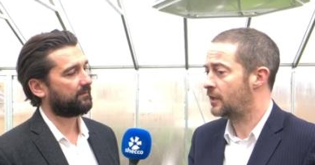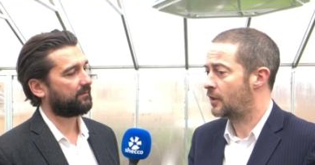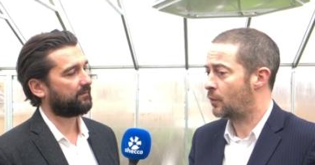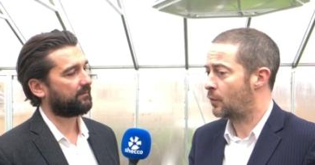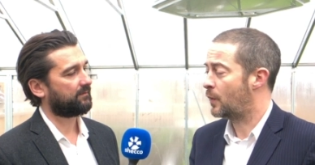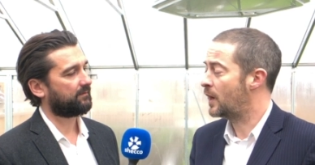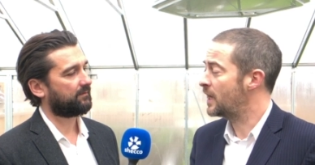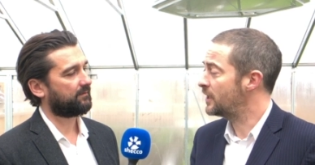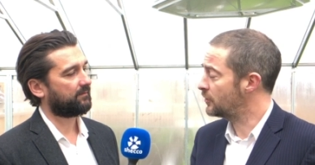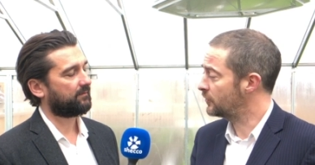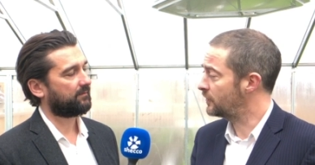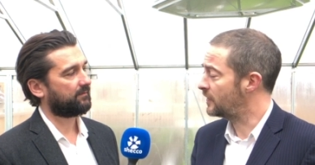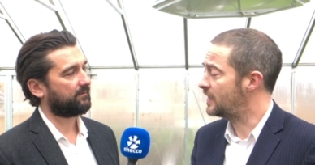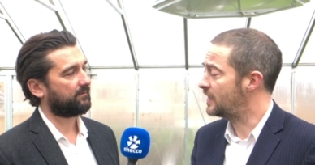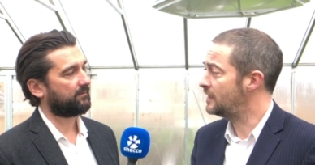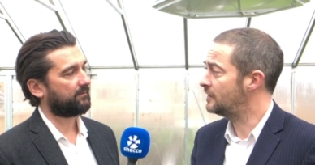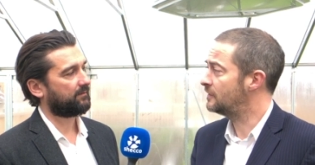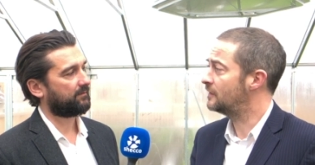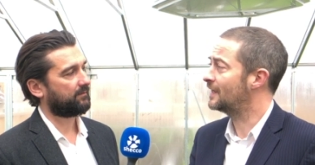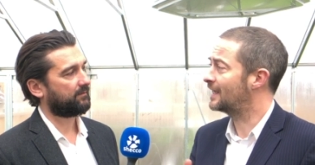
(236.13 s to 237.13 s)
Speaker 1: why not
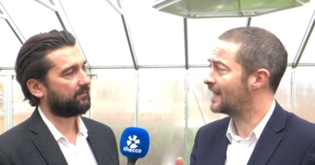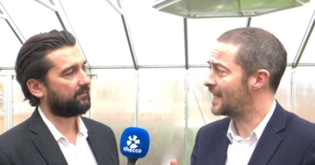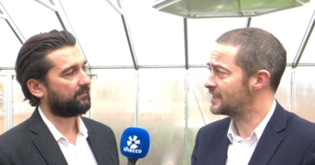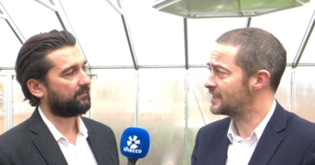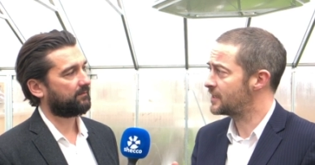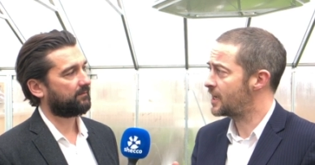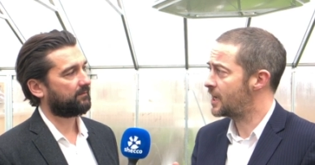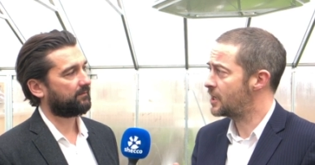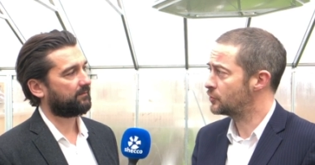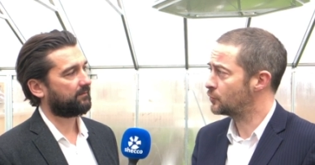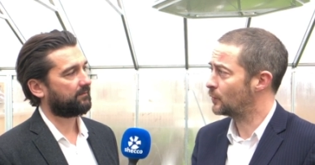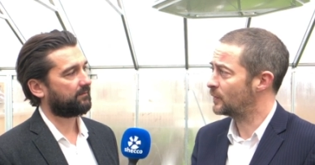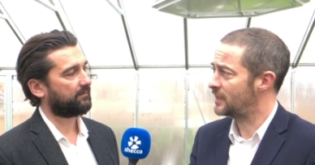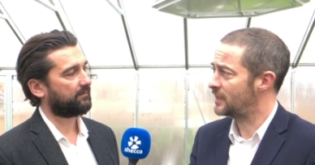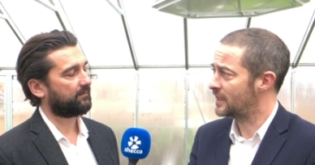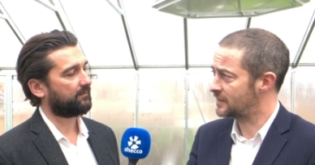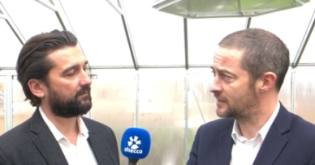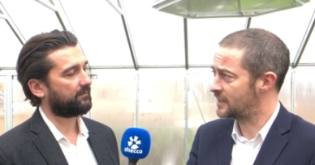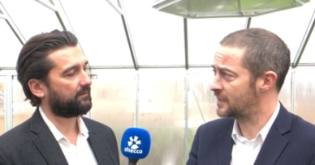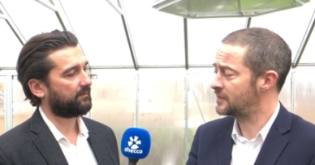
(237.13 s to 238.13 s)
heat the glass house with the
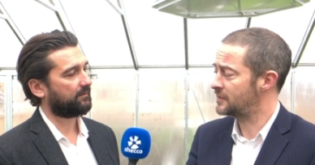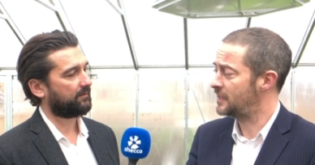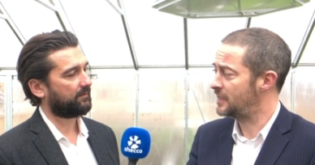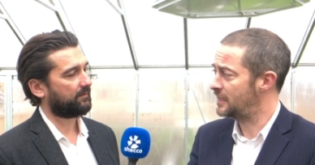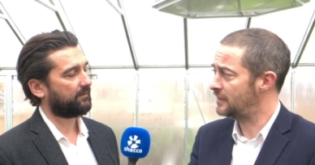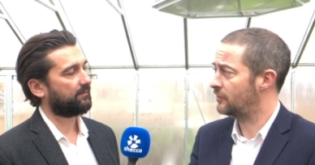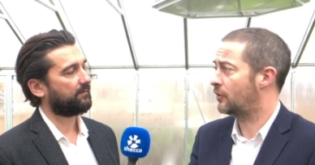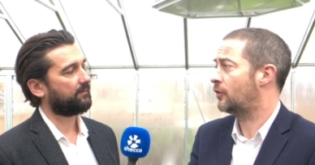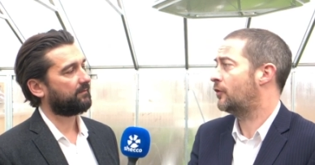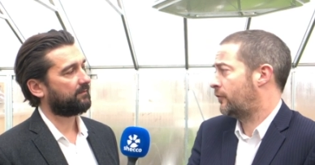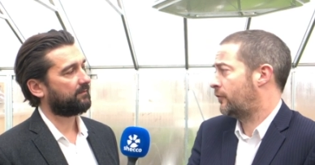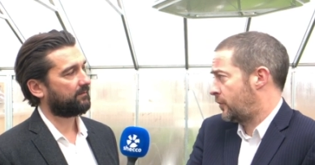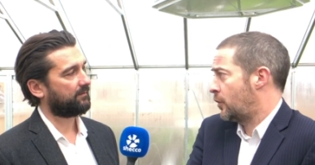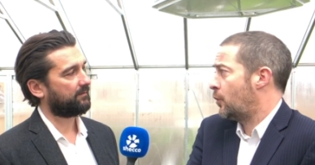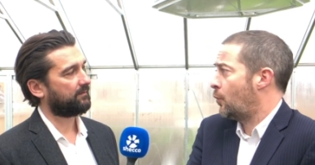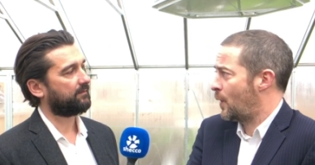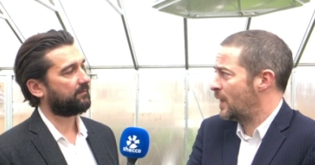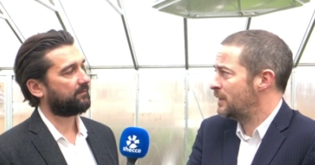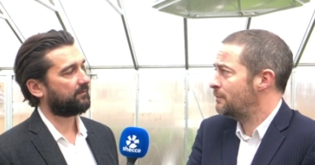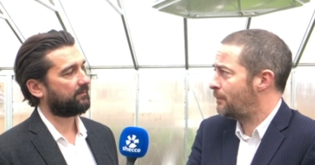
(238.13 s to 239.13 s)
excess heat of
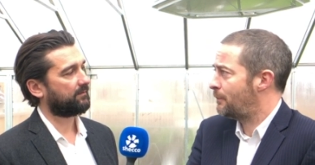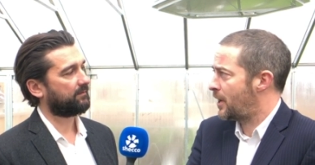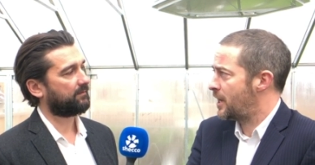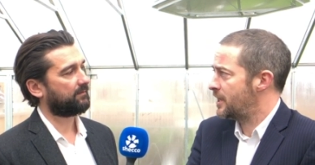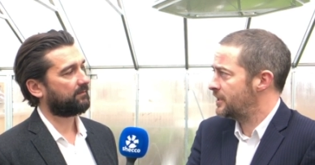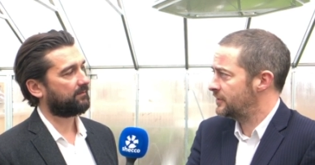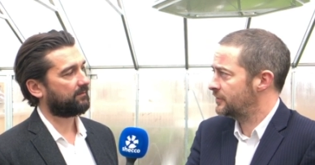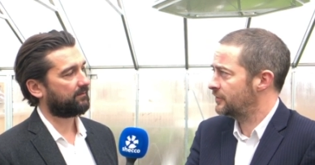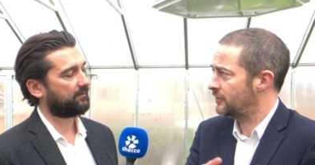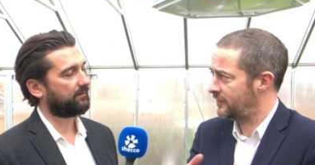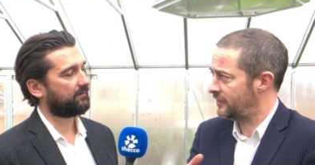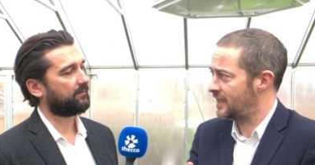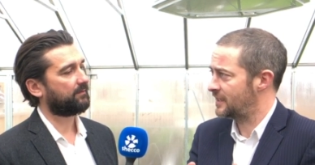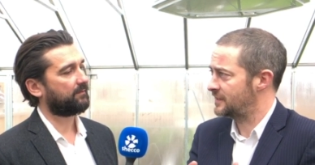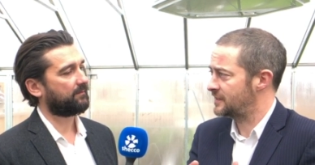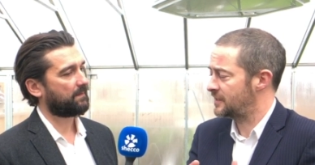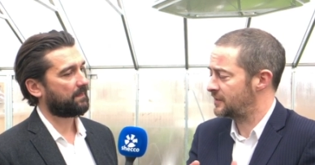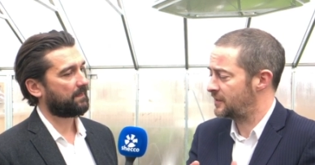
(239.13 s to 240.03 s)
one part of the excess